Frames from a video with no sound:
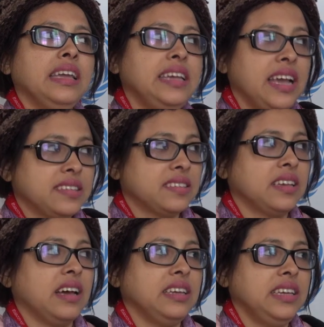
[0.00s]
Yes,
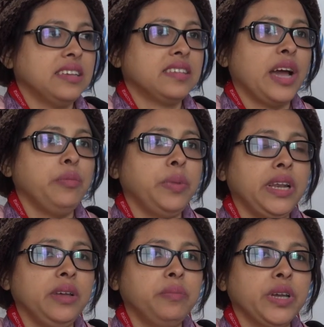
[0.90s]
uh, yes, I
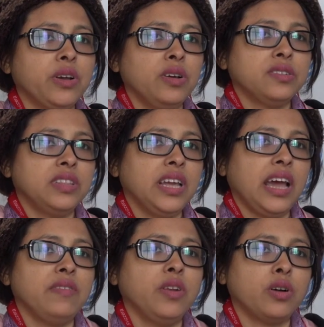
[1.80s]
believe because they
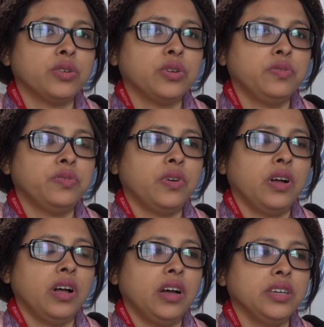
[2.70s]
have lot of
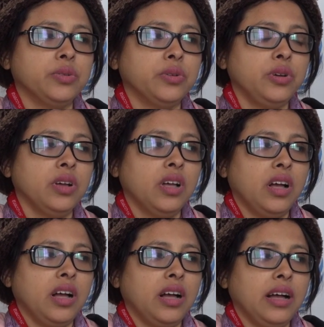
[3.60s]
uh, you know
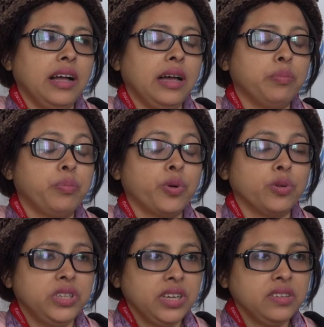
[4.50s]
uh,
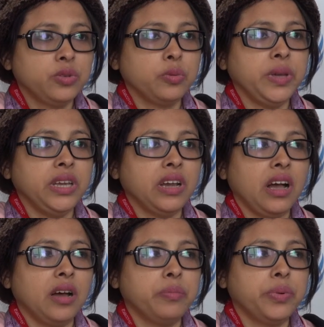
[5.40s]
approaches to being
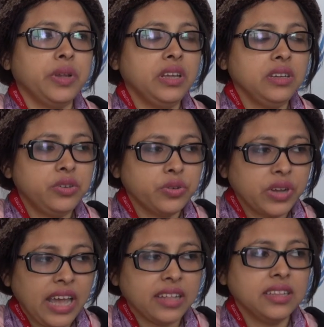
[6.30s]
uh, bring
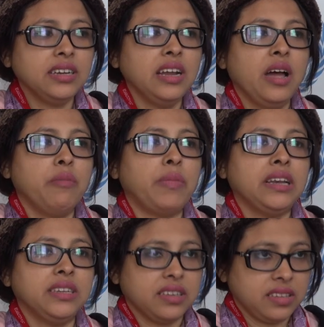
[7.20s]
together
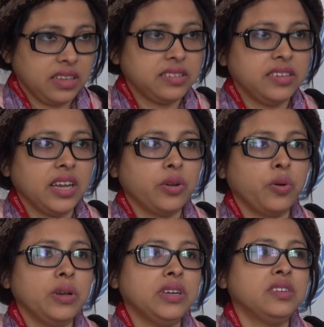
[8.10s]
multi
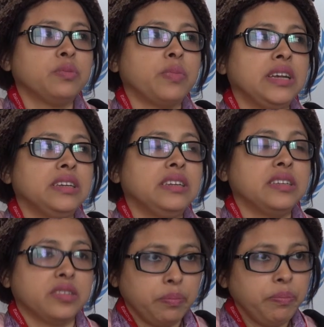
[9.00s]
stakeholders, multi
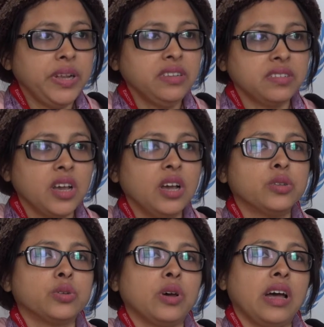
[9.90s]
disciplines.
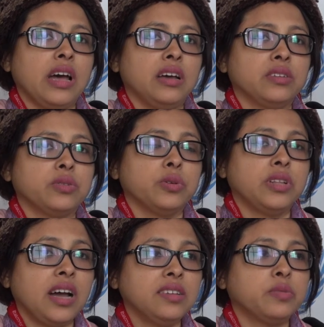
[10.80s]
So, uh, so
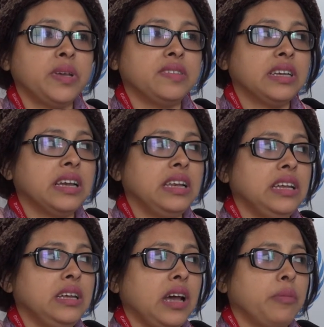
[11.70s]
that's
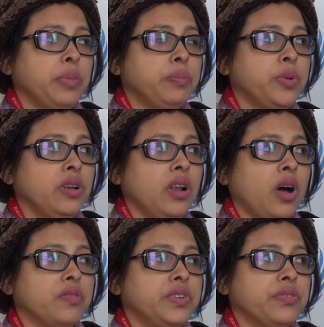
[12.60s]
basically uh, people
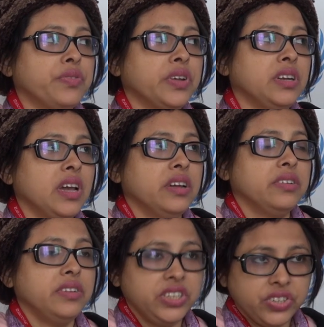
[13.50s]
of different
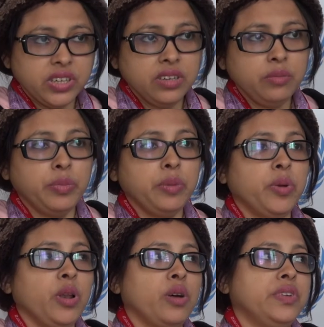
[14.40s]
region,
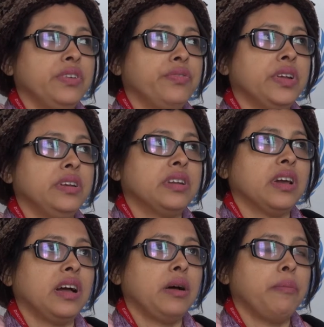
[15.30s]
people of different
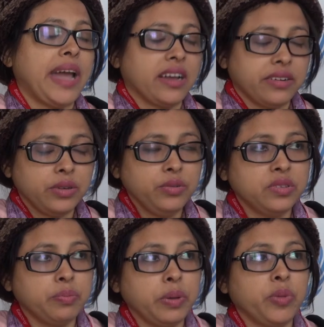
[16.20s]

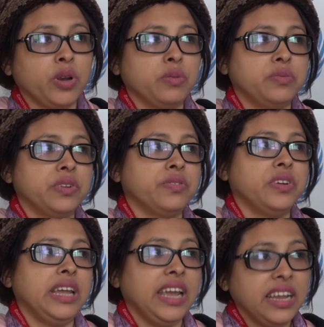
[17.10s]
backgrounds, people of
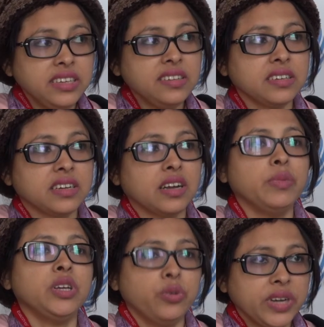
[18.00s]
different ages are
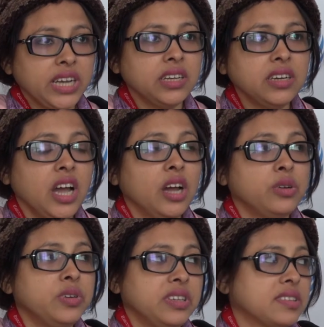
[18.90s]
coming together
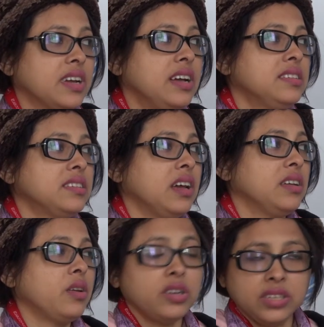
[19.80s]
to discuss,
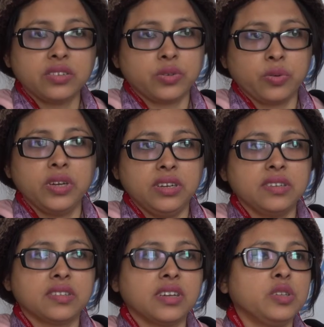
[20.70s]
not just only
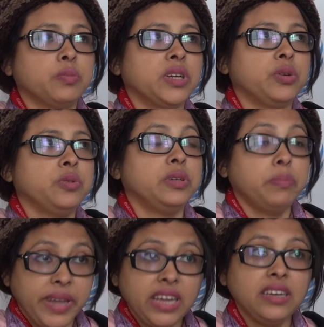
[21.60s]
discuss, but to
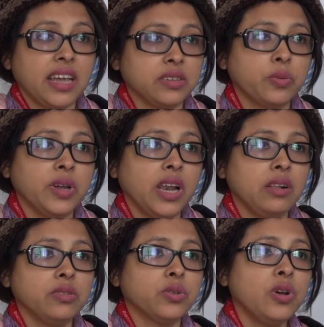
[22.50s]
debate as well.
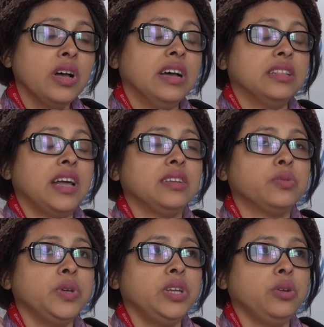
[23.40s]
Also,
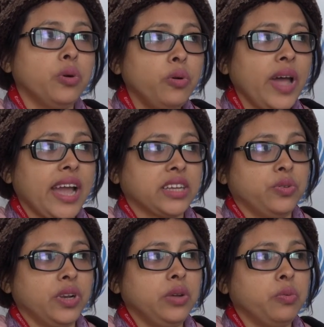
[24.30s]
thus we know
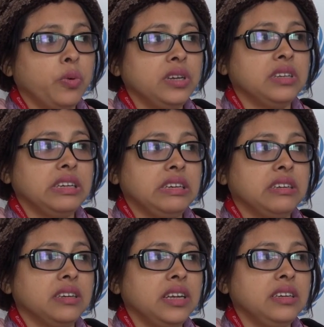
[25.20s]
actually what
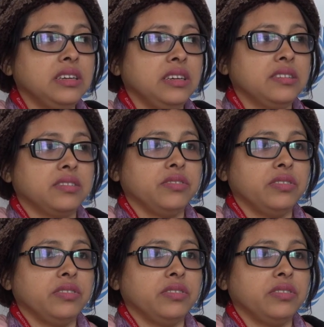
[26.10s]
internet is